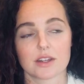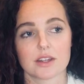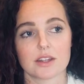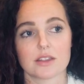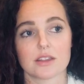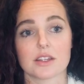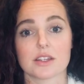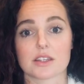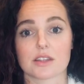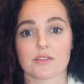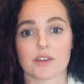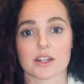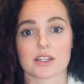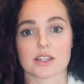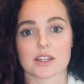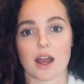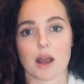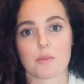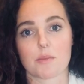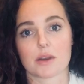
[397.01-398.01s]
these events
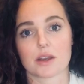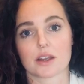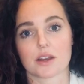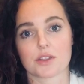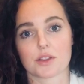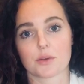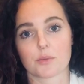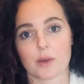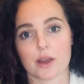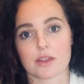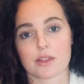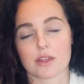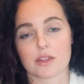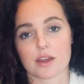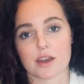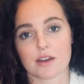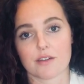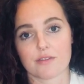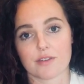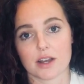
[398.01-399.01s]
happening and the way that they
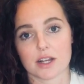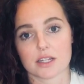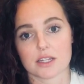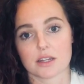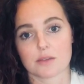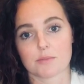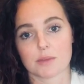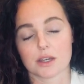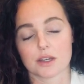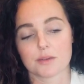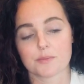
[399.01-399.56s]
affected me.